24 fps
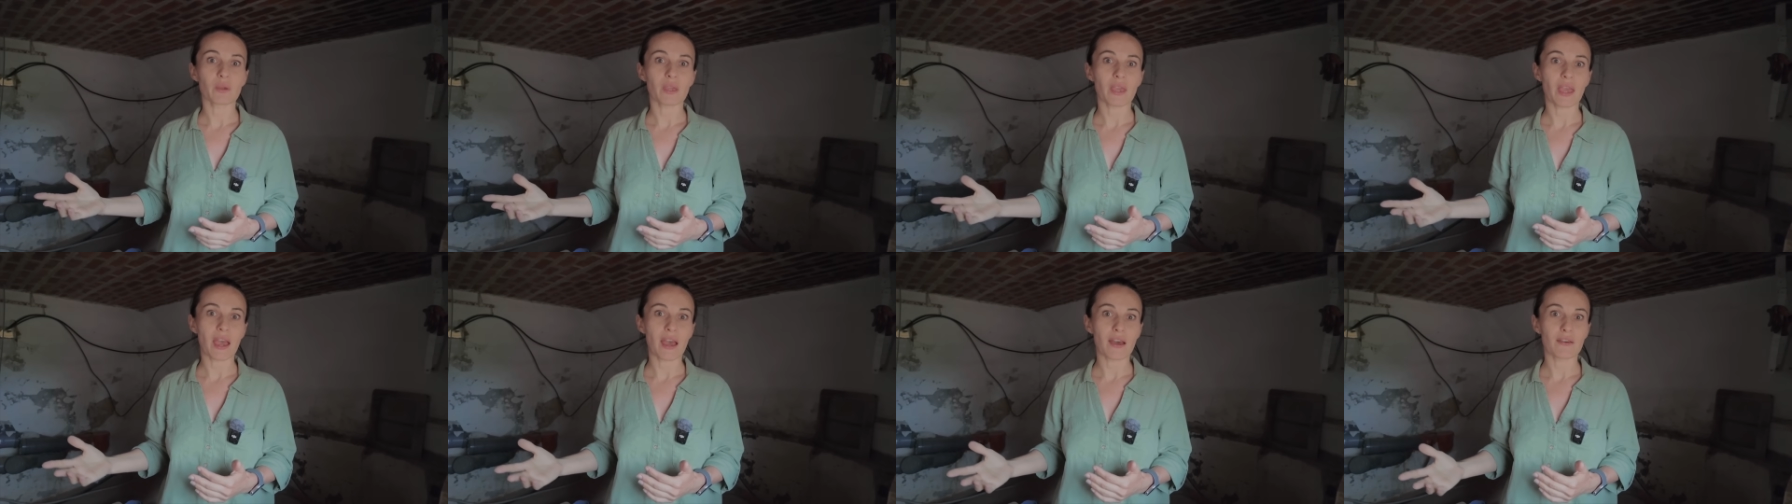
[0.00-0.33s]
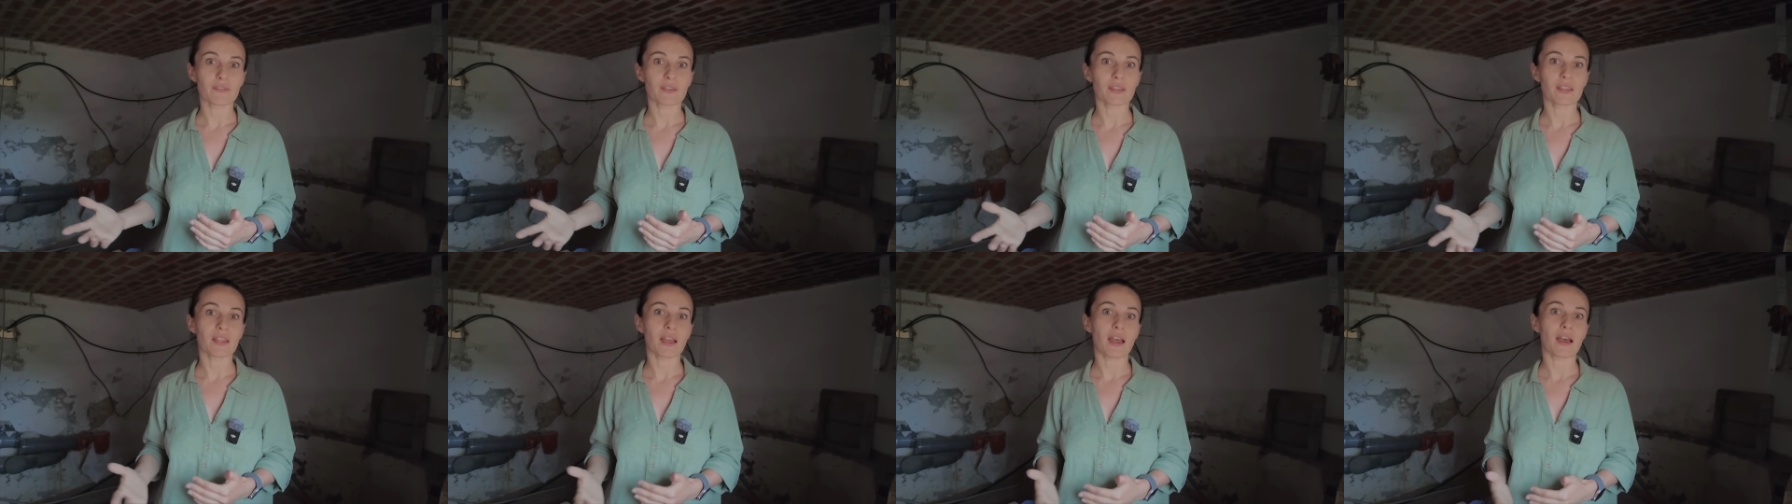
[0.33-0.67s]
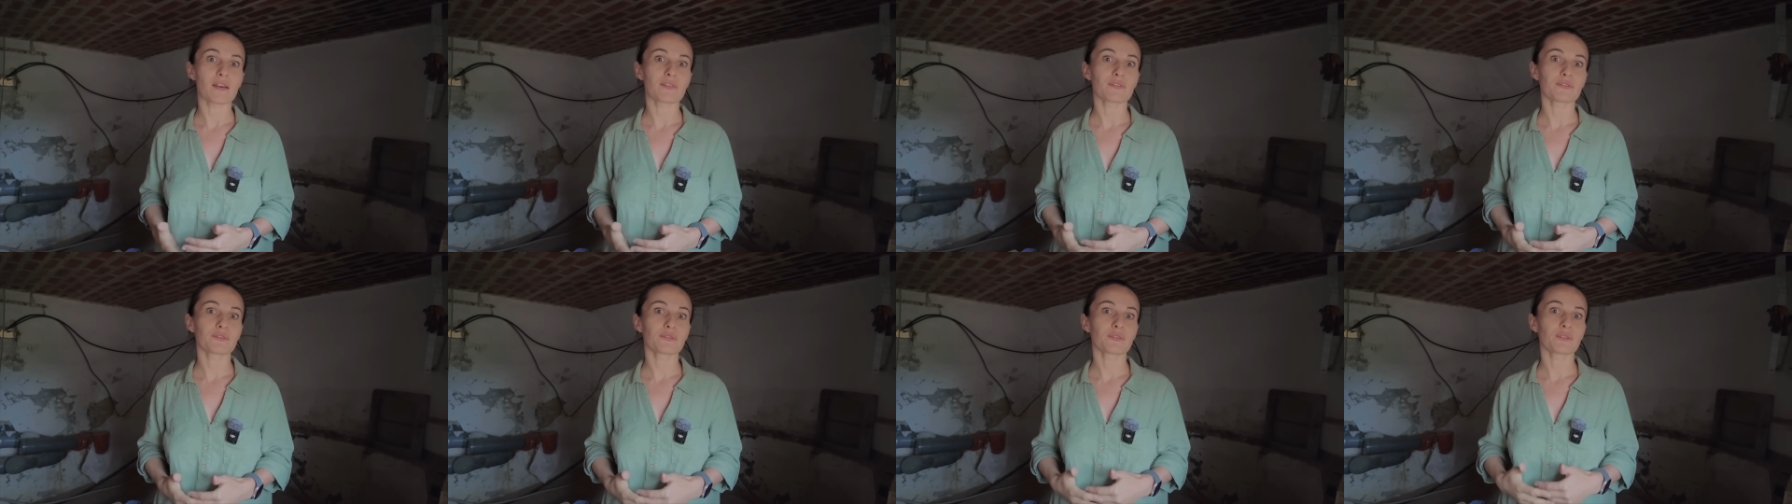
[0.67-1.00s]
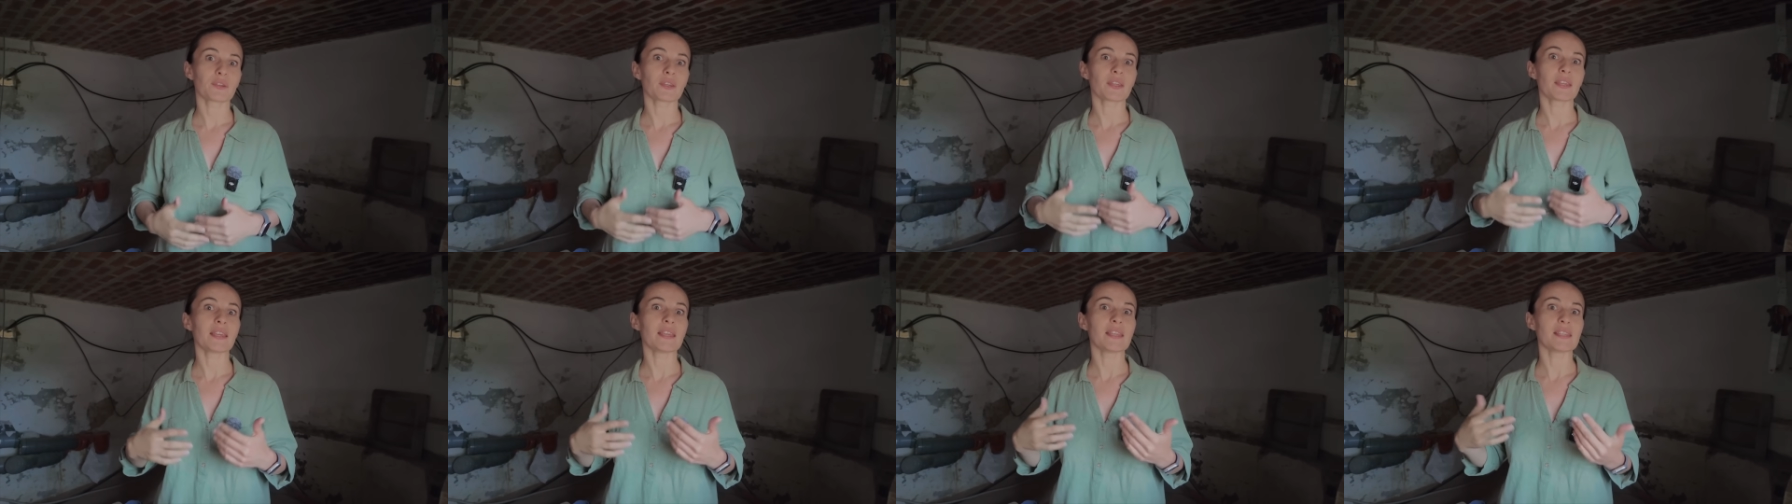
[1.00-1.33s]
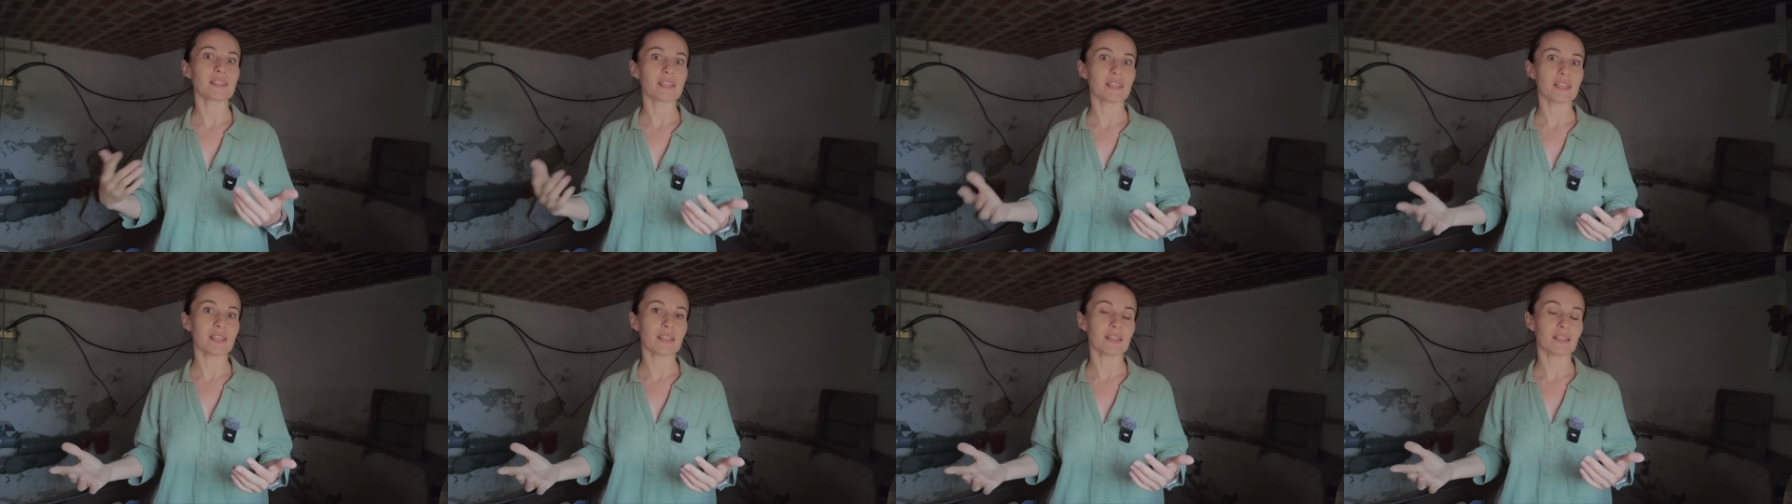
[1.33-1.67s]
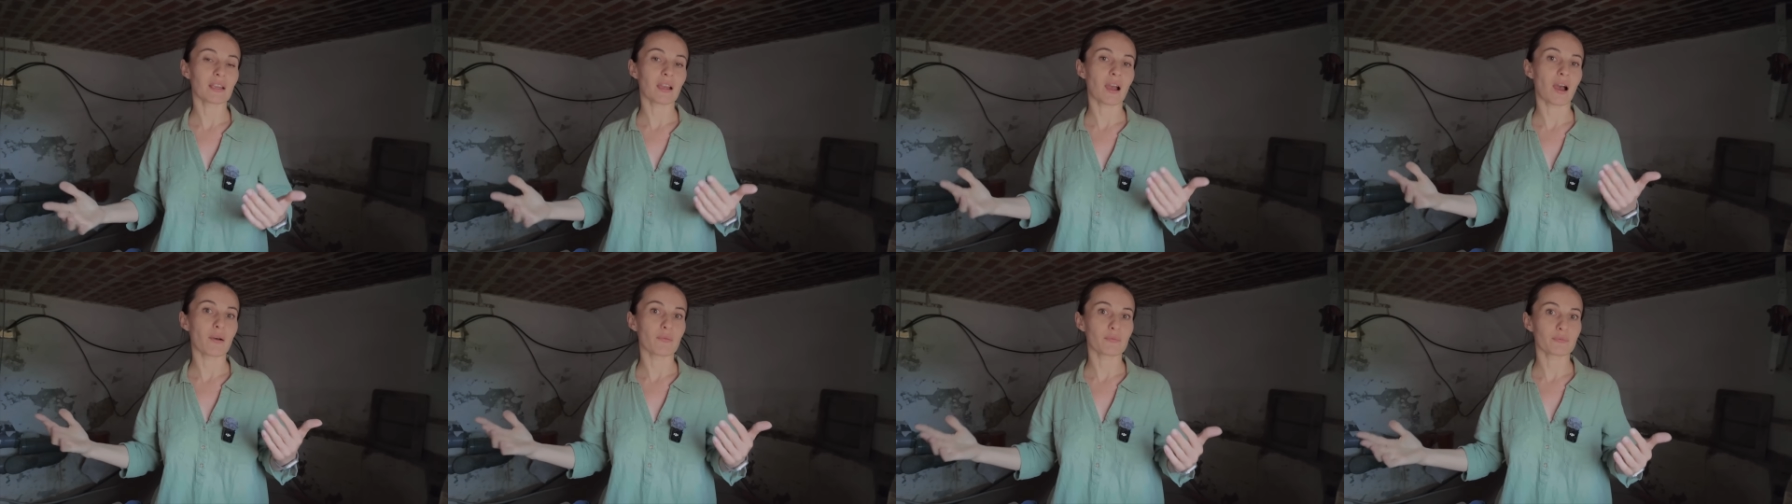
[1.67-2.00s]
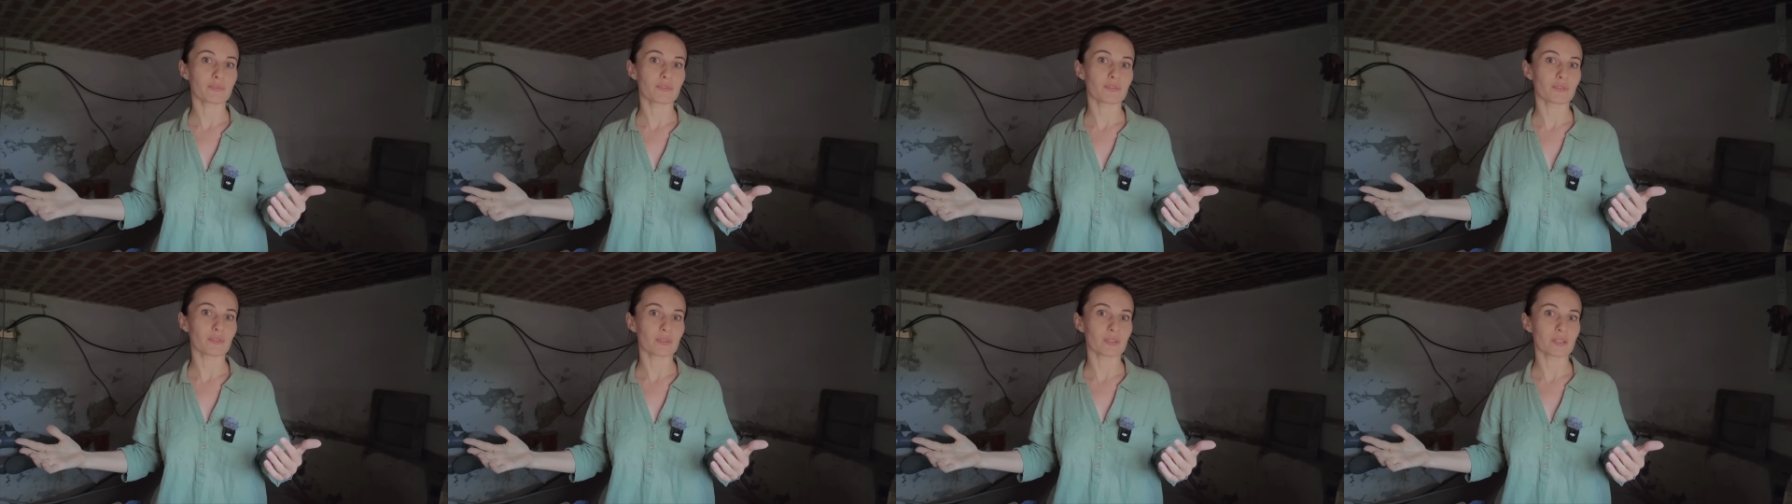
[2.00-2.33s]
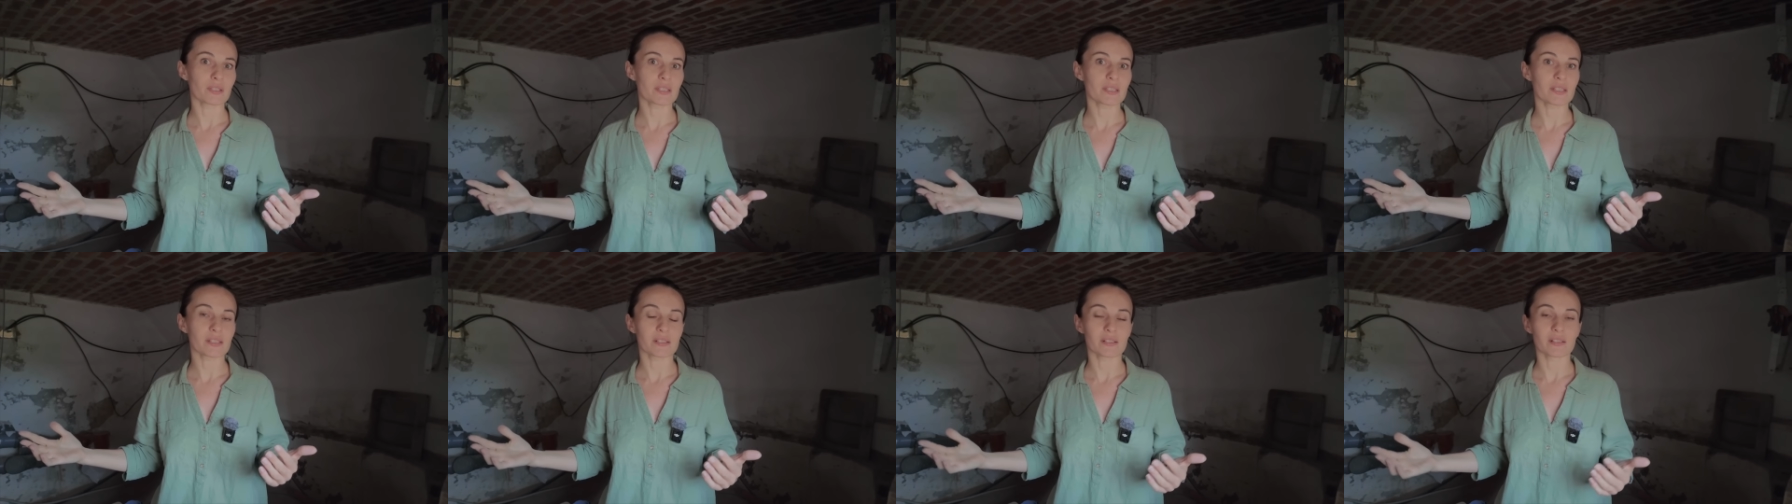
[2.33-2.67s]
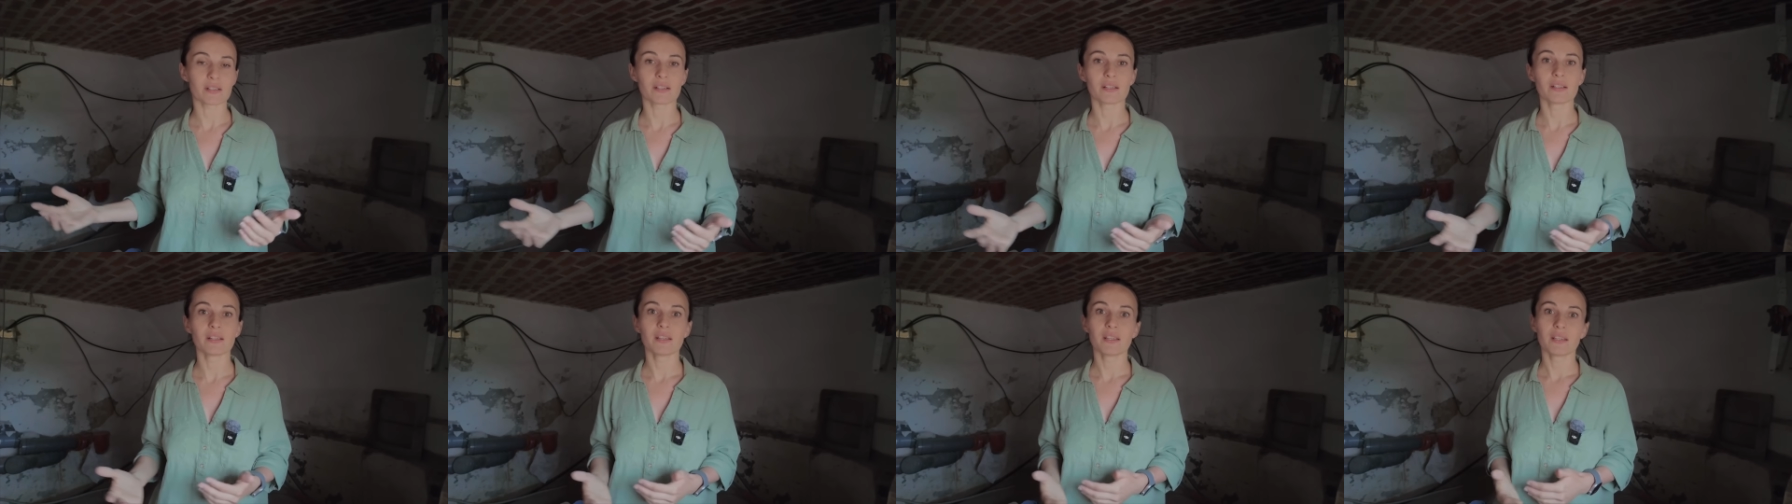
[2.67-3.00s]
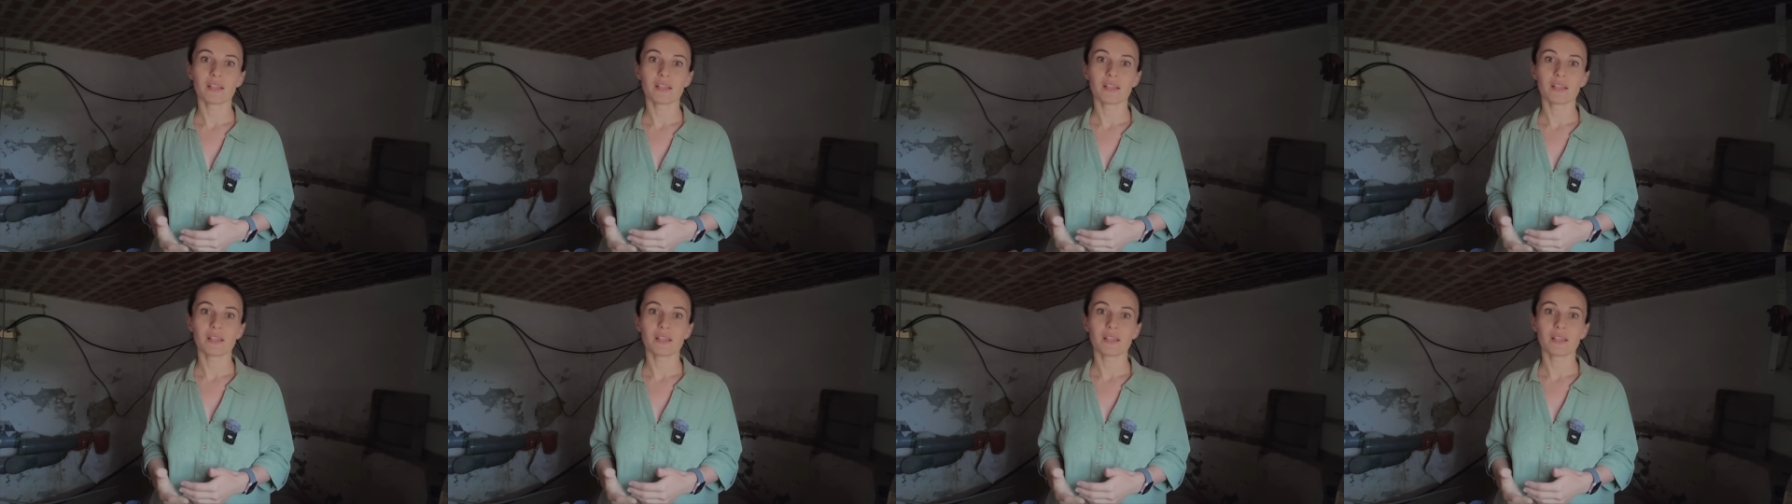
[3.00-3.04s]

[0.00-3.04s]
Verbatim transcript: we have enough heating comfort uh,